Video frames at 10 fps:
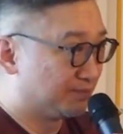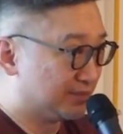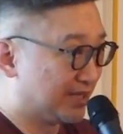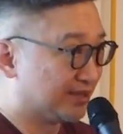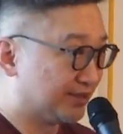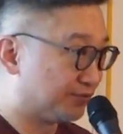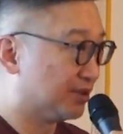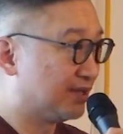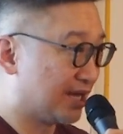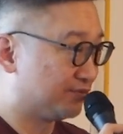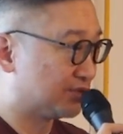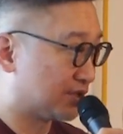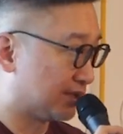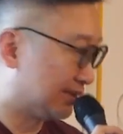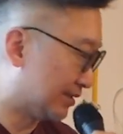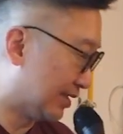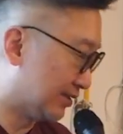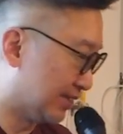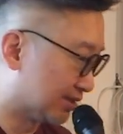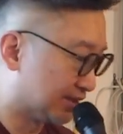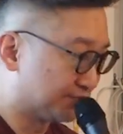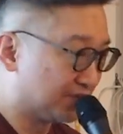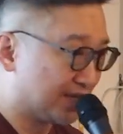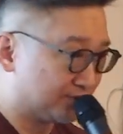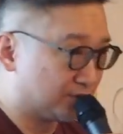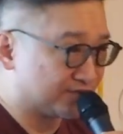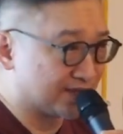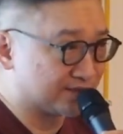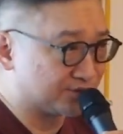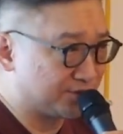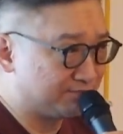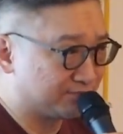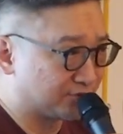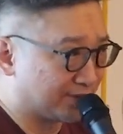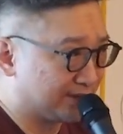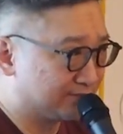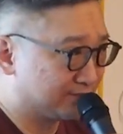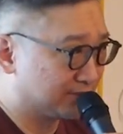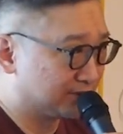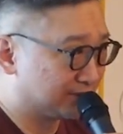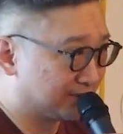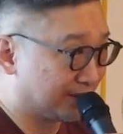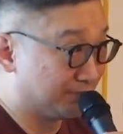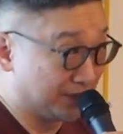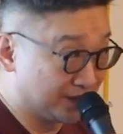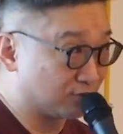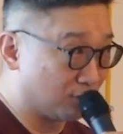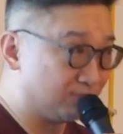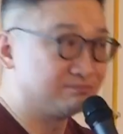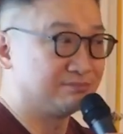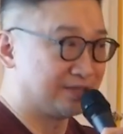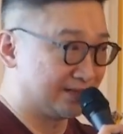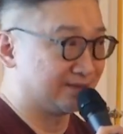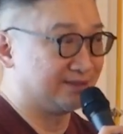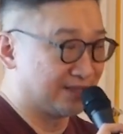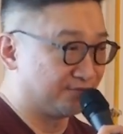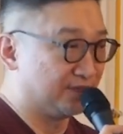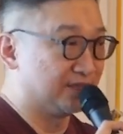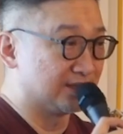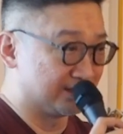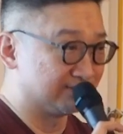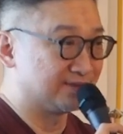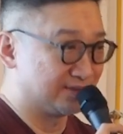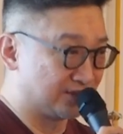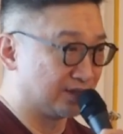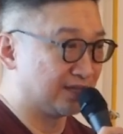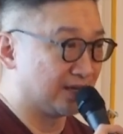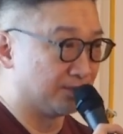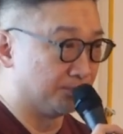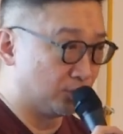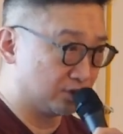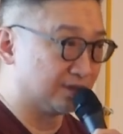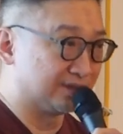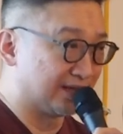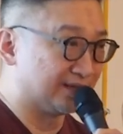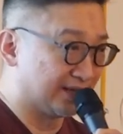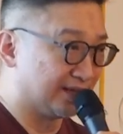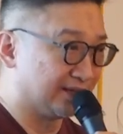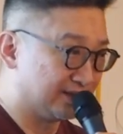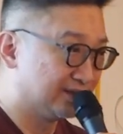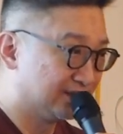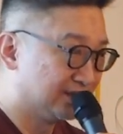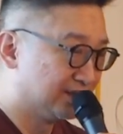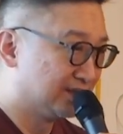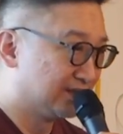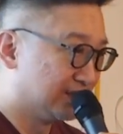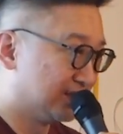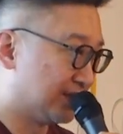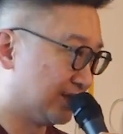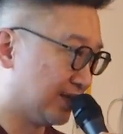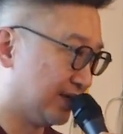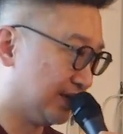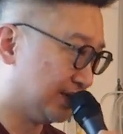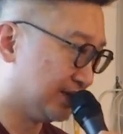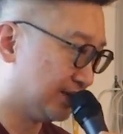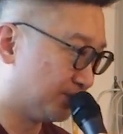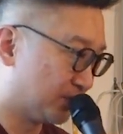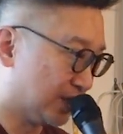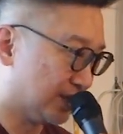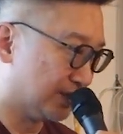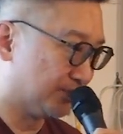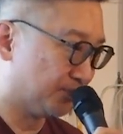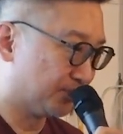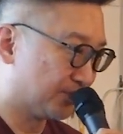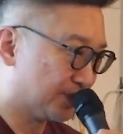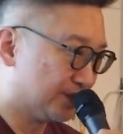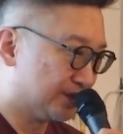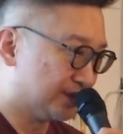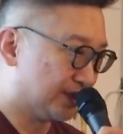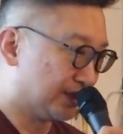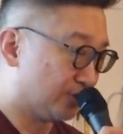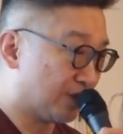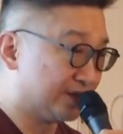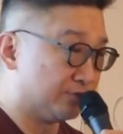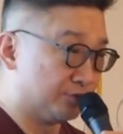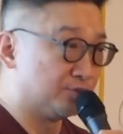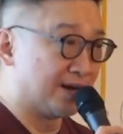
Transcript: There are different levels, uh, that it, it's a different level of censorship, right? like MediaCorp has definitely a certain kind of book that they that they um, they, they run the rule